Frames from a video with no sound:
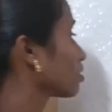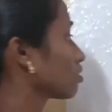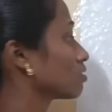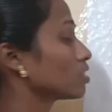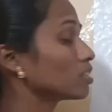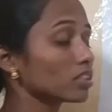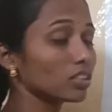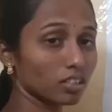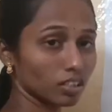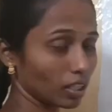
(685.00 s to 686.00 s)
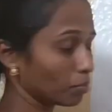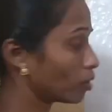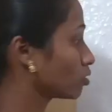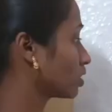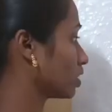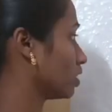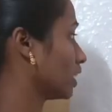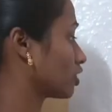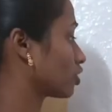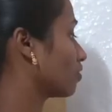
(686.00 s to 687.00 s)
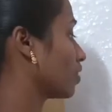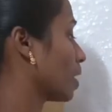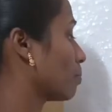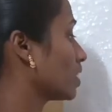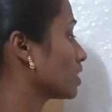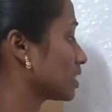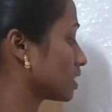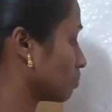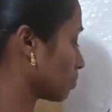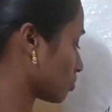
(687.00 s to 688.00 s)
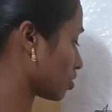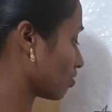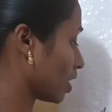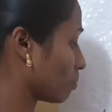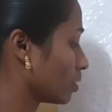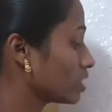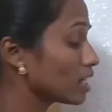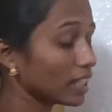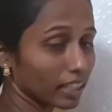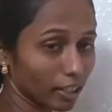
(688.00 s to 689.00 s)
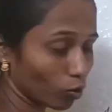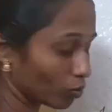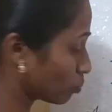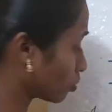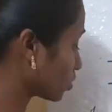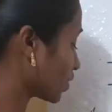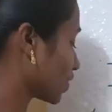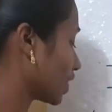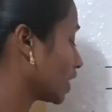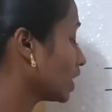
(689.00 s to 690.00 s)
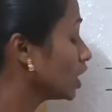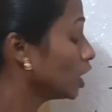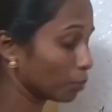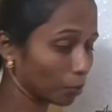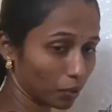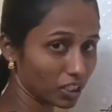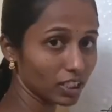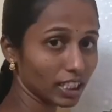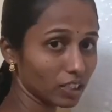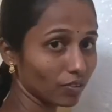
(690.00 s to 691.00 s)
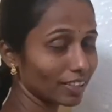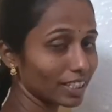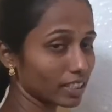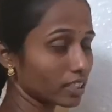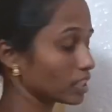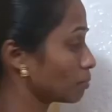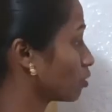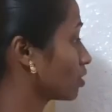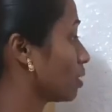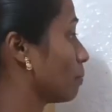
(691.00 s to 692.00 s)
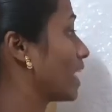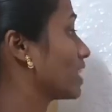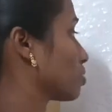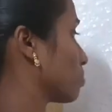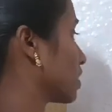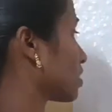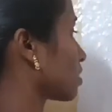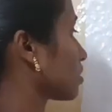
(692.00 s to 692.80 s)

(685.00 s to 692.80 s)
so this is about nature of damage and symptoms of damage and their oviposition and pupation. Next we will discuss about the management.